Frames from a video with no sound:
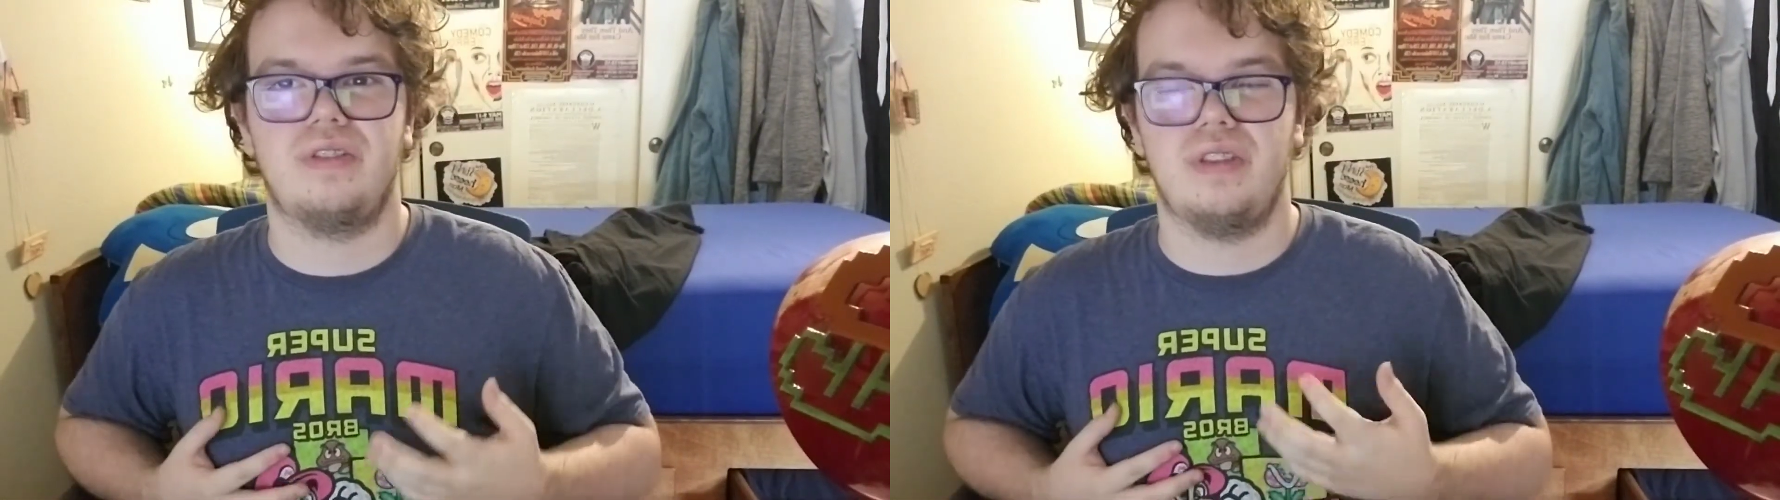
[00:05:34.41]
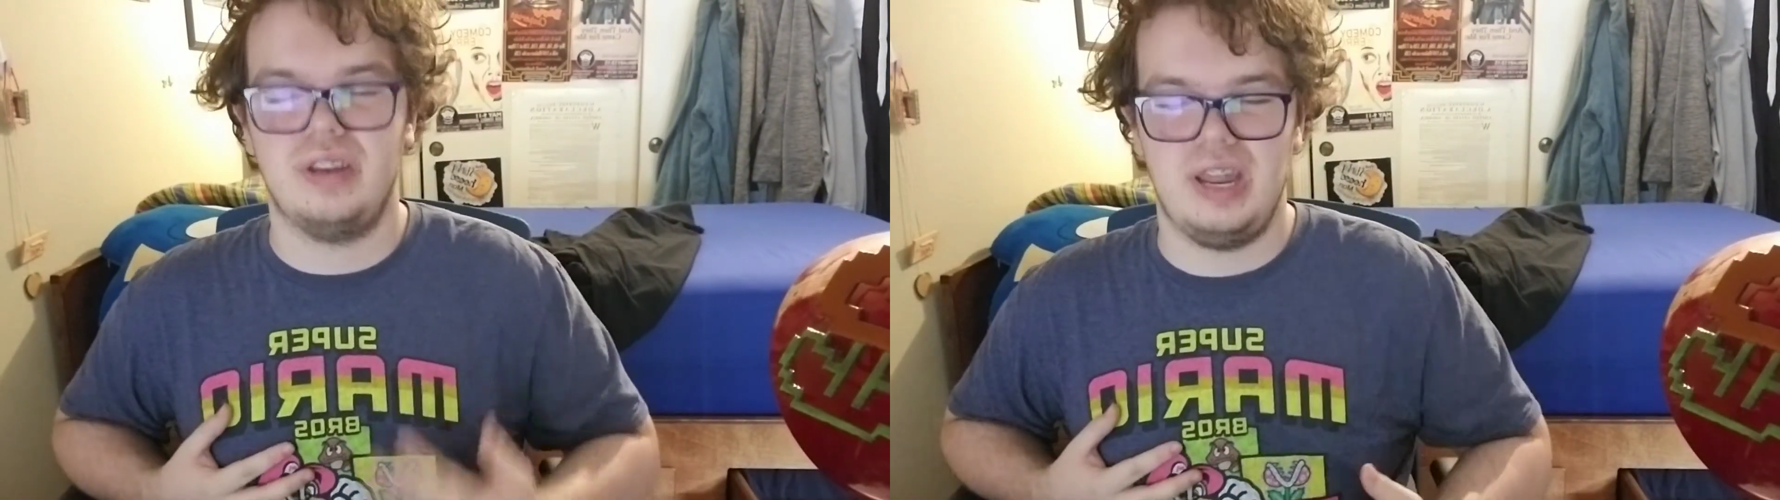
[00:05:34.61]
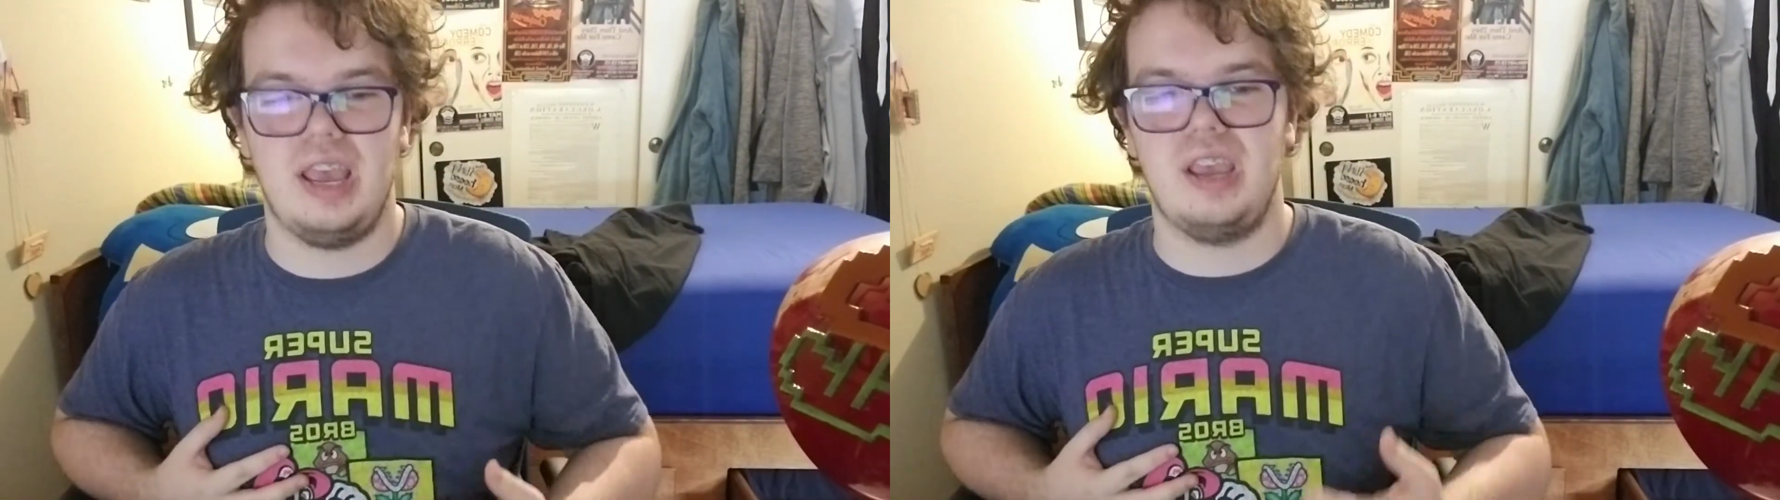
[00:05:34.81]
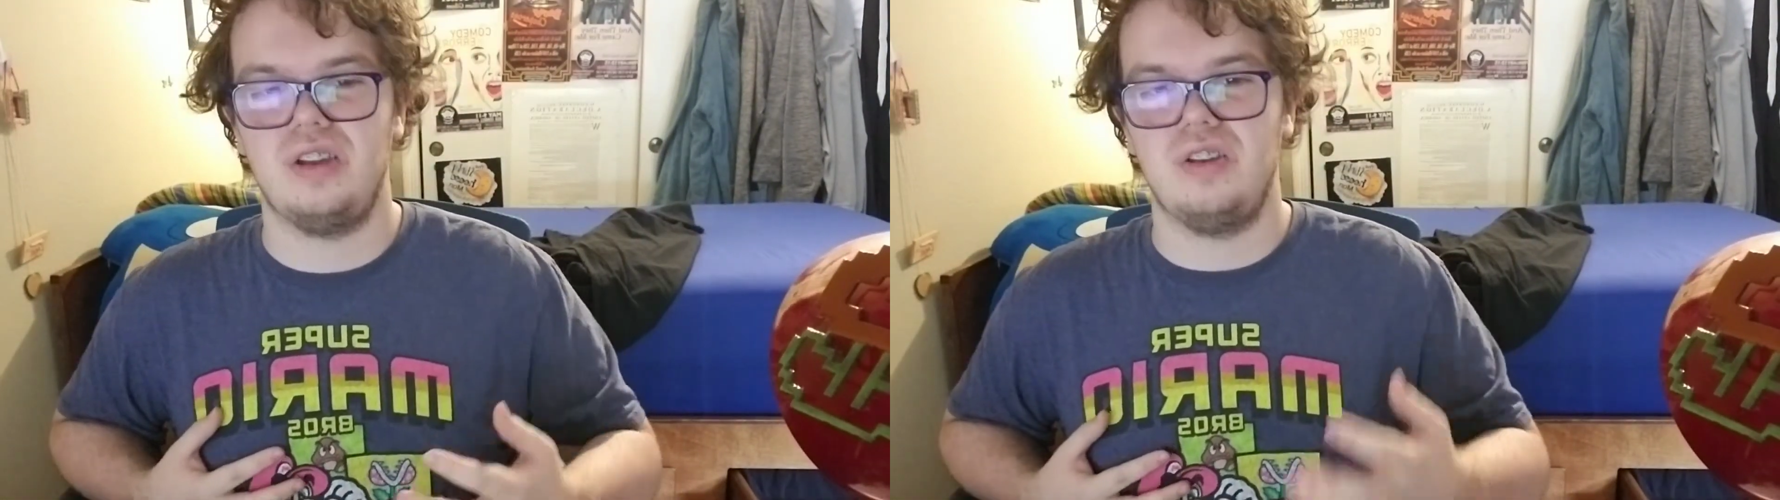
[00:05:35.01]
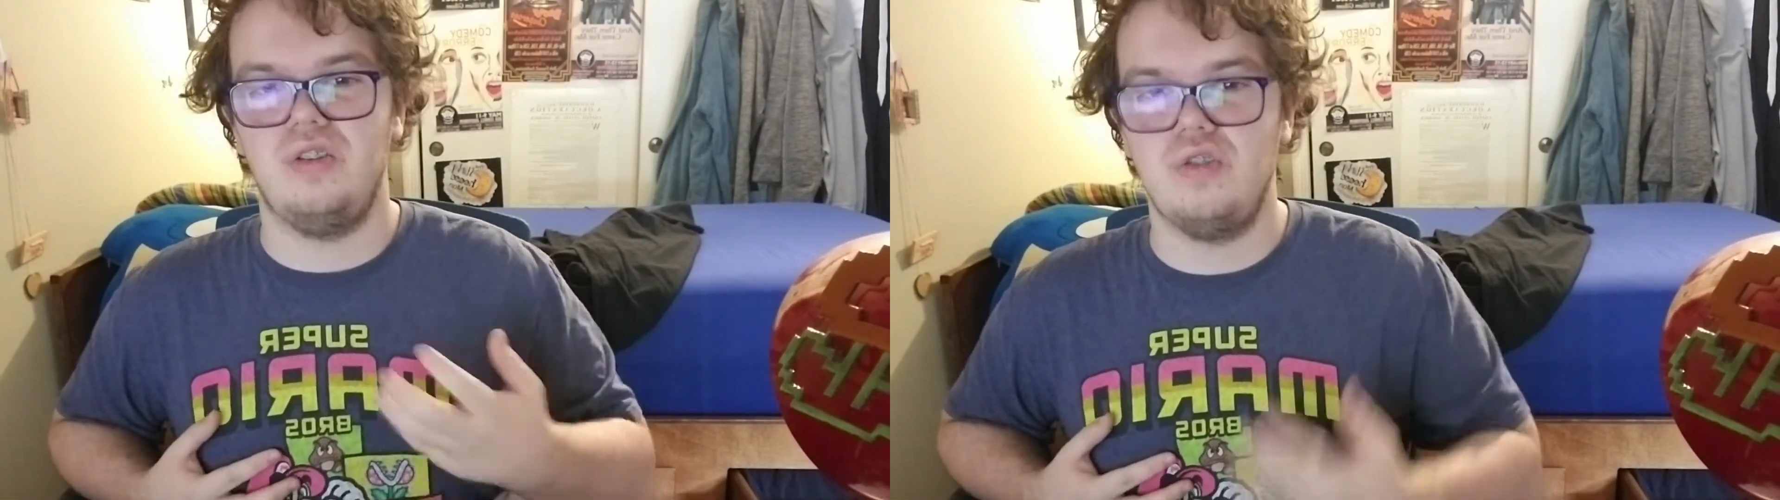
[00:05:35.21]
today
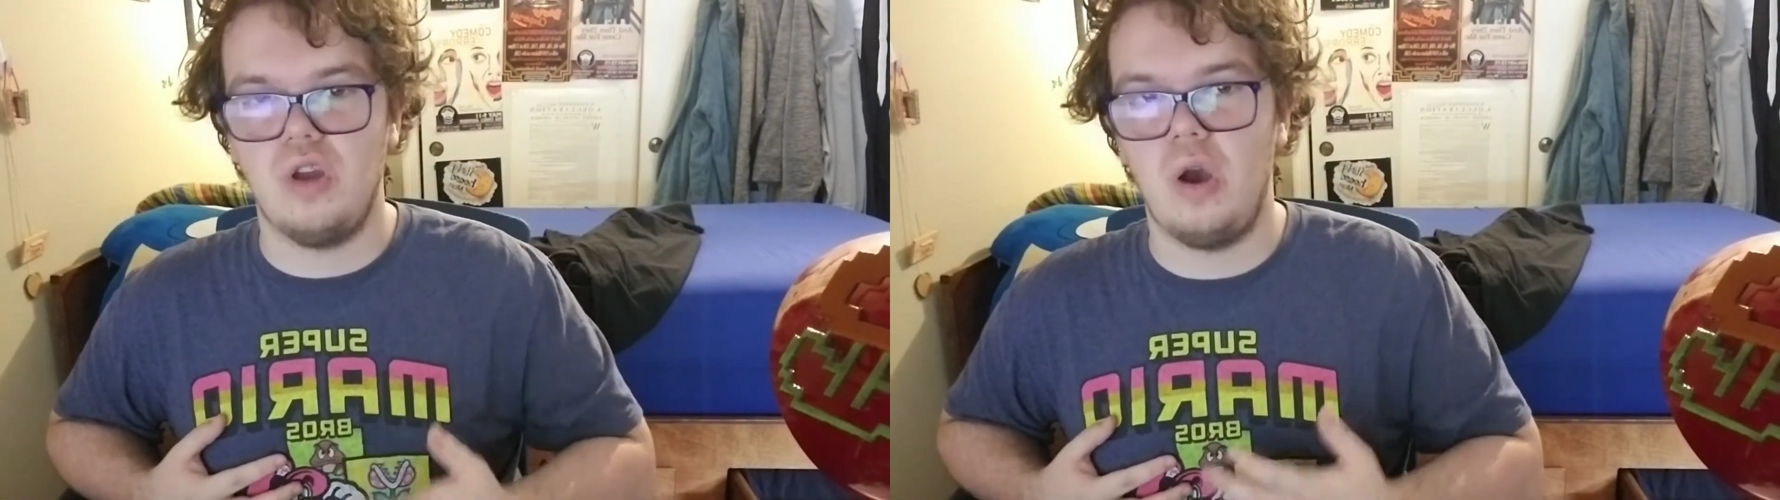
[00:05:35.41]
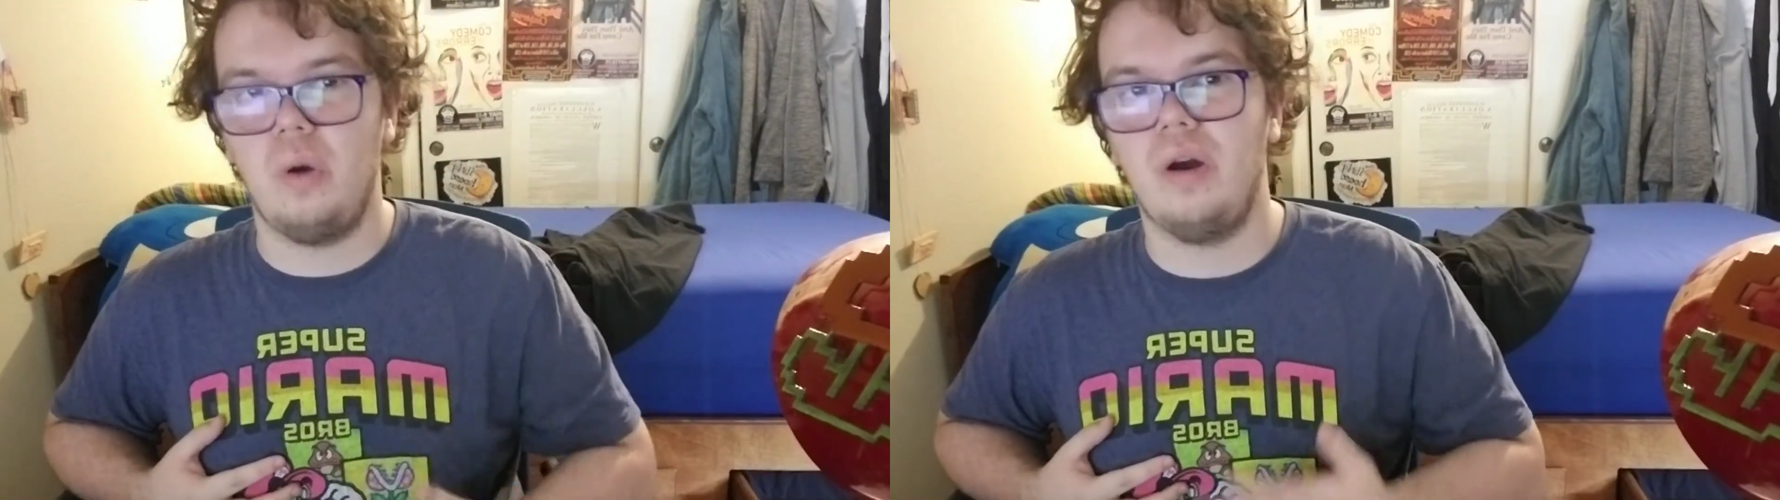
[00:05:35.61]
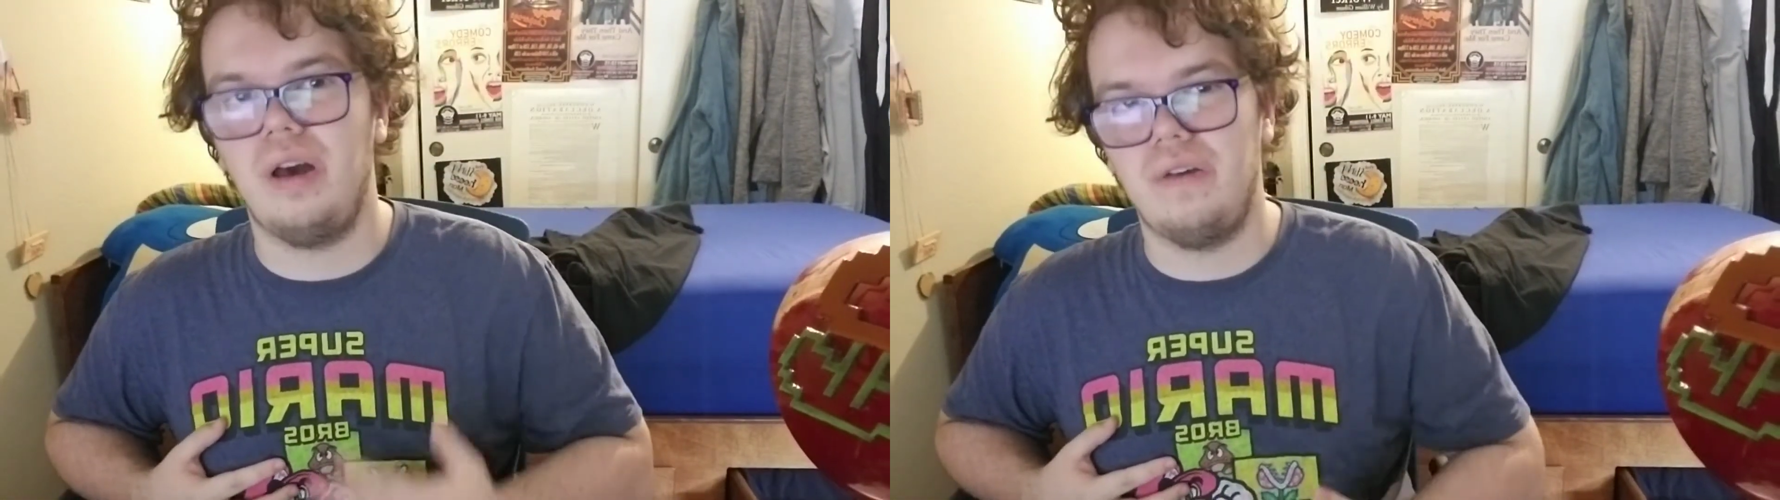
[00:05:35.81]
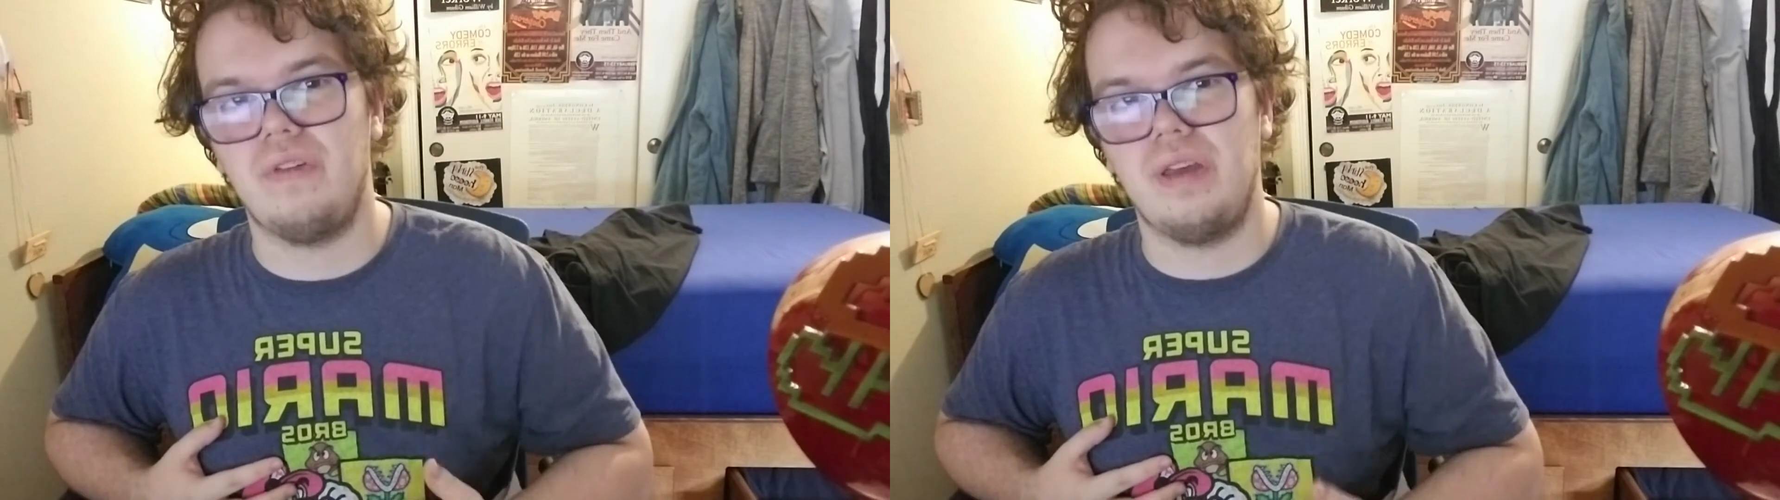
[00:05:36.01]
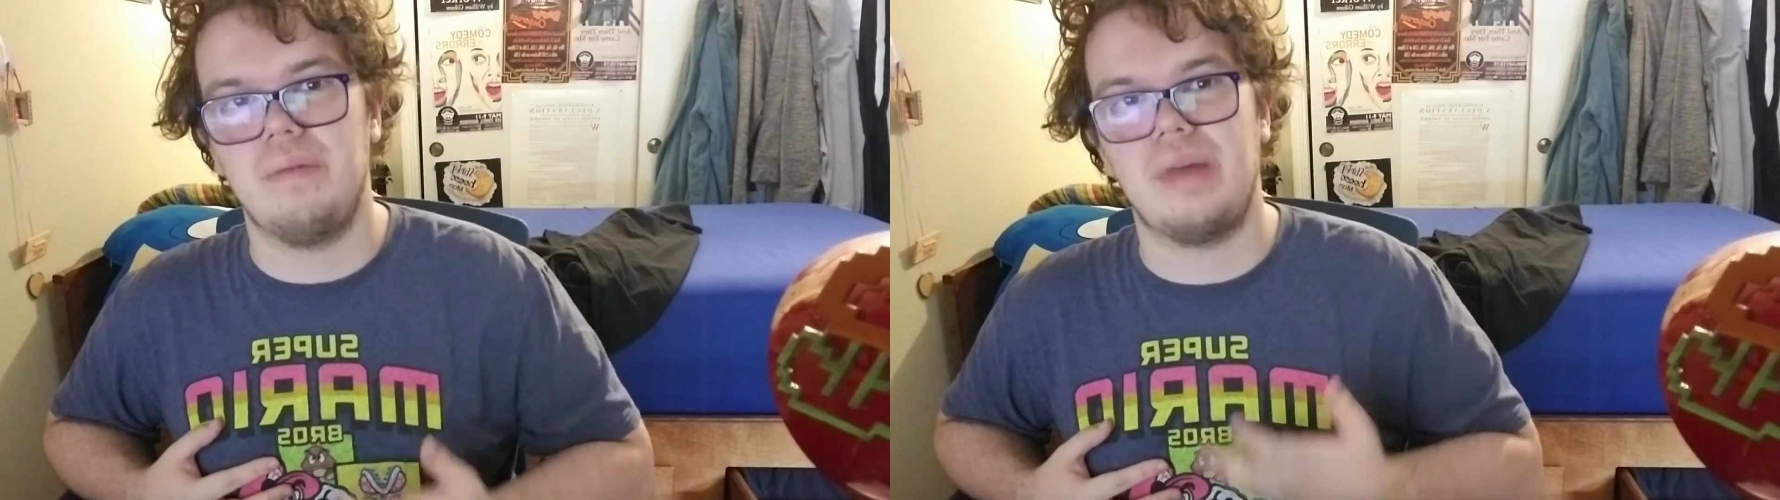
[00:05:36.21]
know of
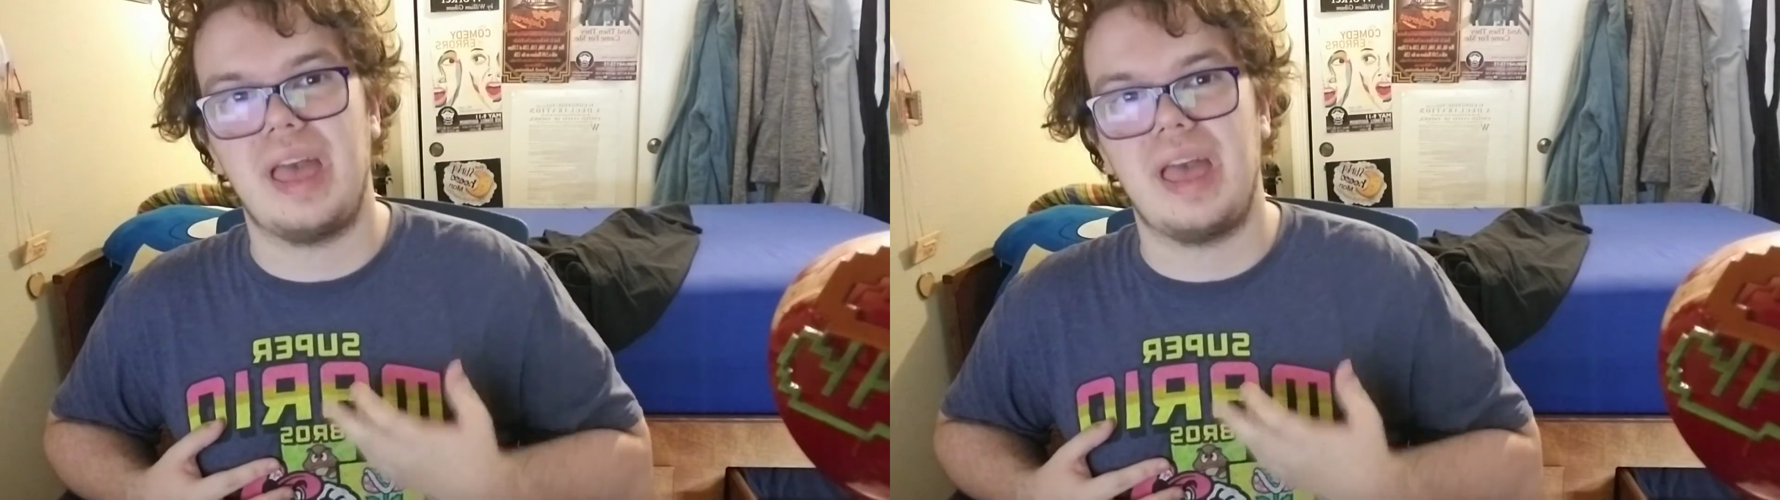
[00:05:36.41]
him